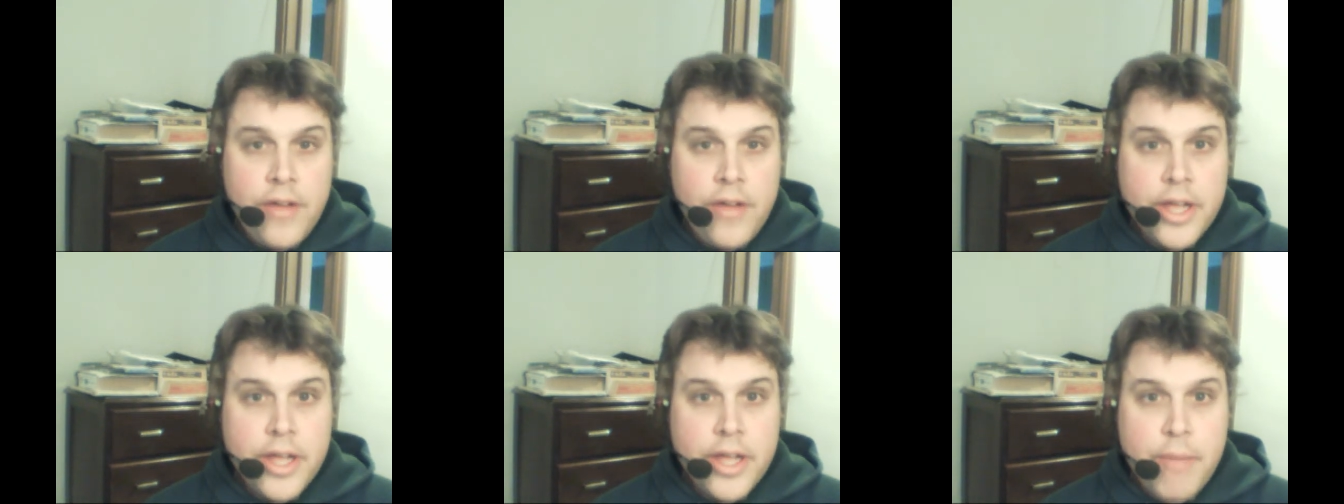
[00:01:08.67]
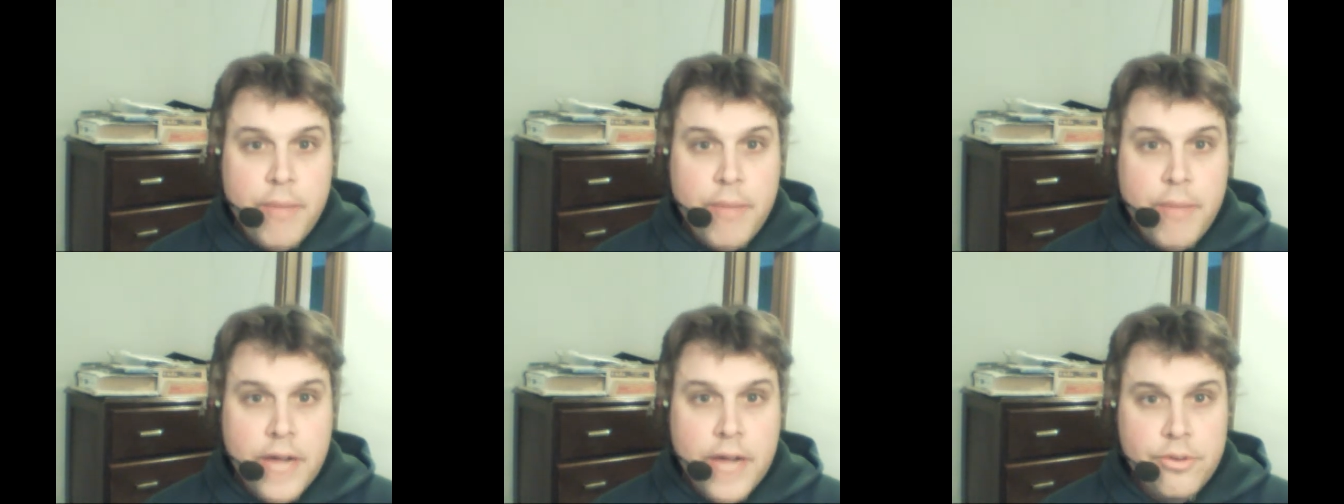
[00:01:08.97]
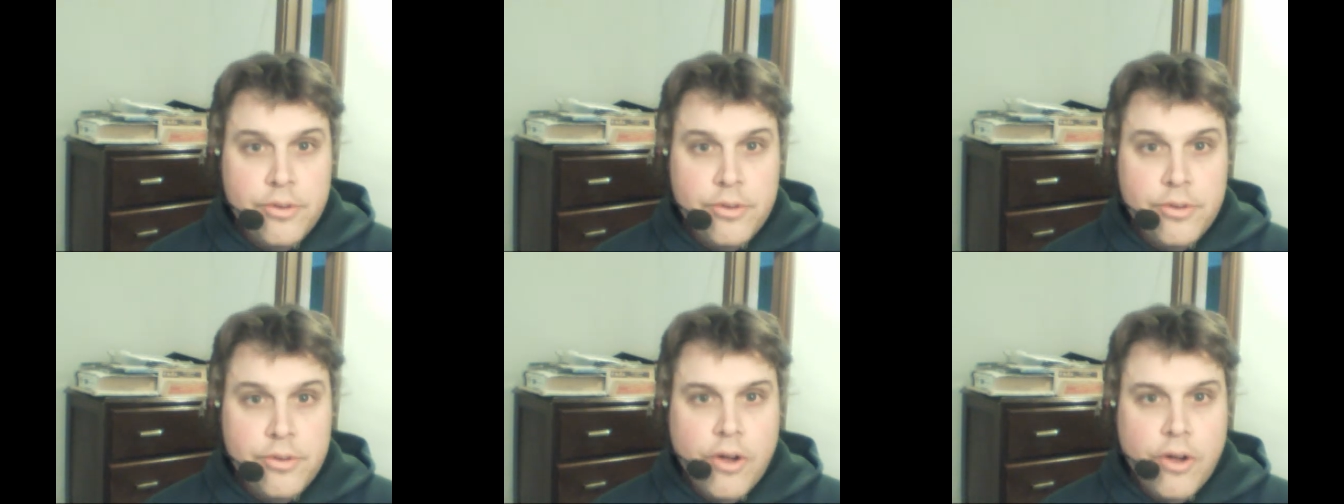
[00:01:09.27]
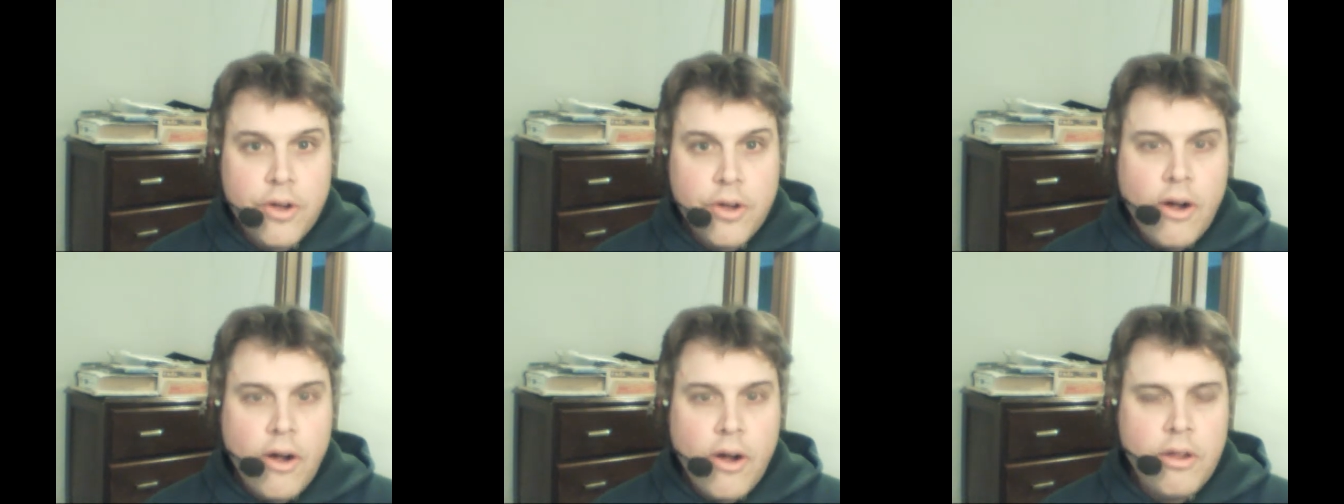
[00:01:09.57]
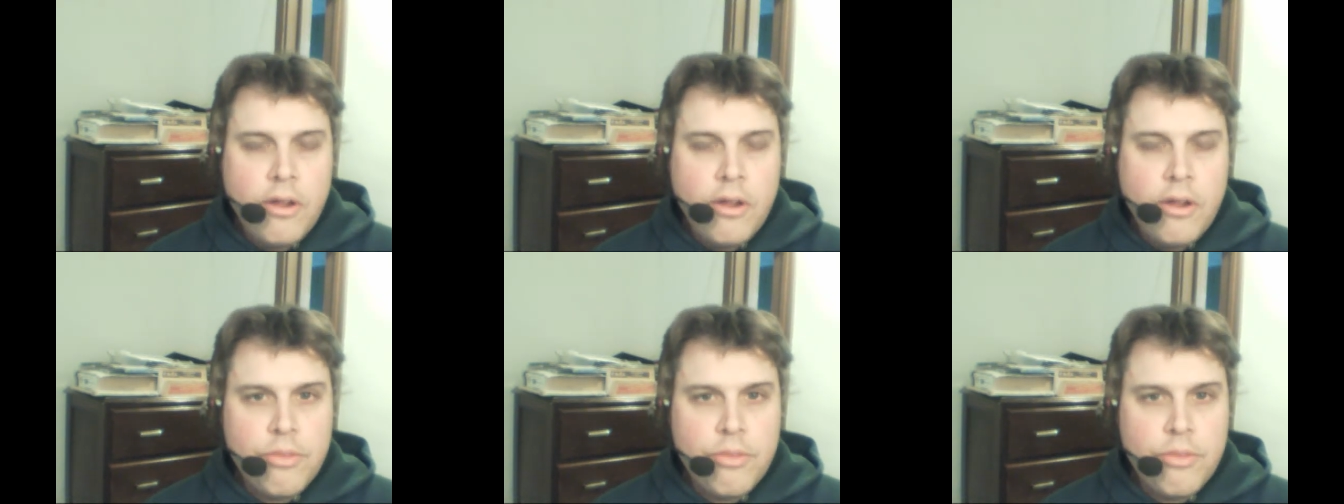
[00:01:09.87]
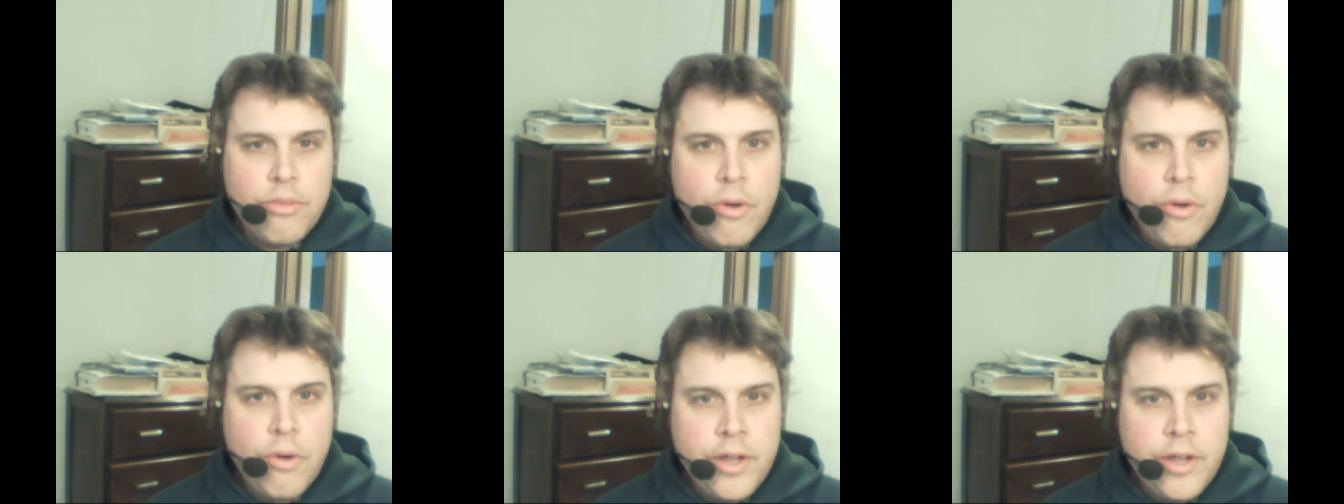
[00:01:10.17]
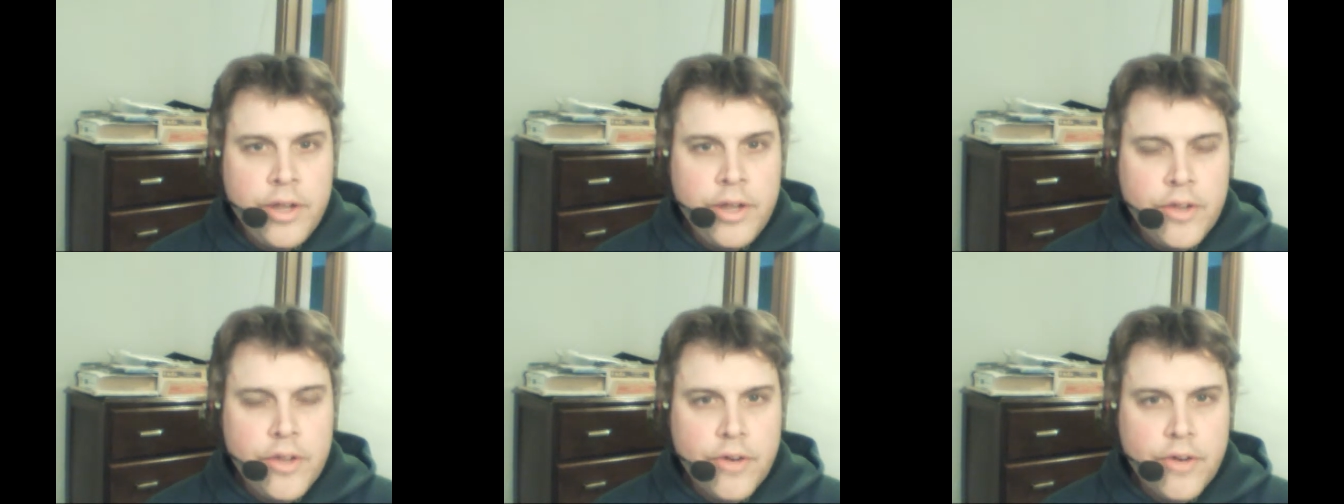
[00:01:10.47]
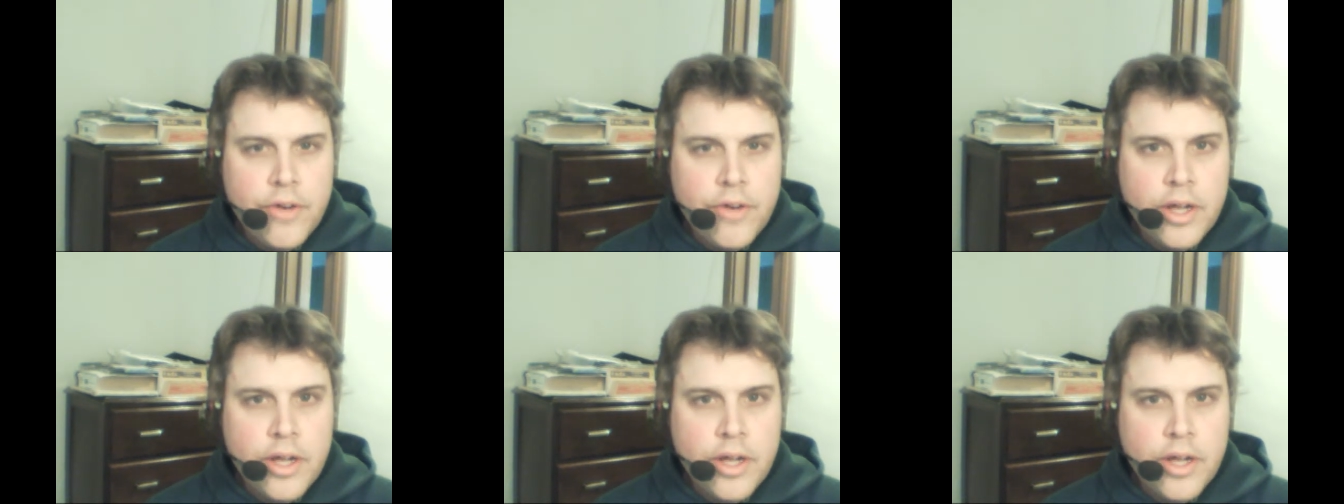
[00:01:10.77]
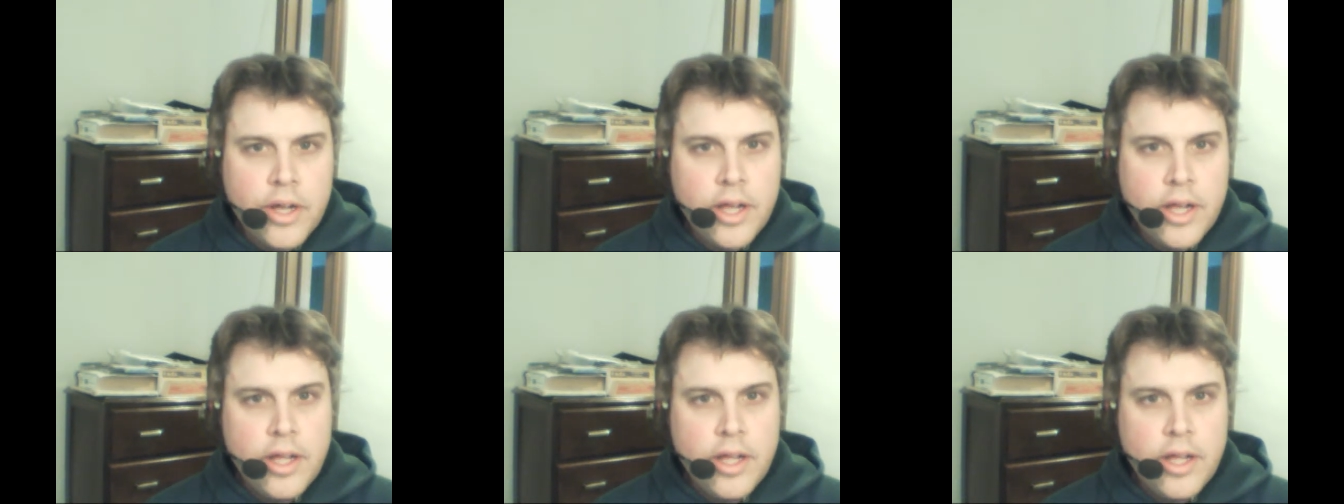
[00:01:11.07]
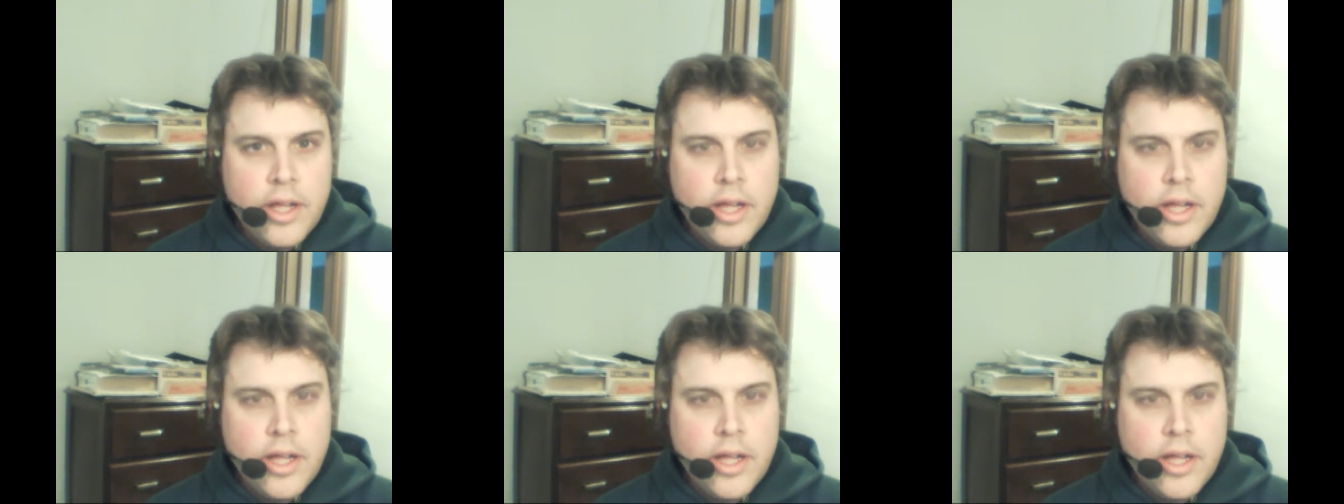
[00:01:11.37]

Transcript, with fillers: take it back to his car, throw it in the trunk,